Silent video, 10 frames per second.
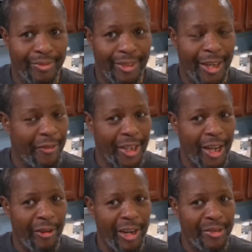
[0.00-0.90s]
If you're not
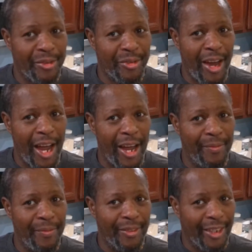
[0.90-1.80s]
already subscribed,
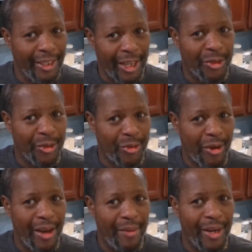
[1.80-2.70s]
hit that
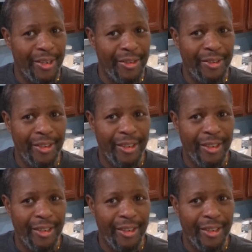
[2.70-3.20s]
subscribe button,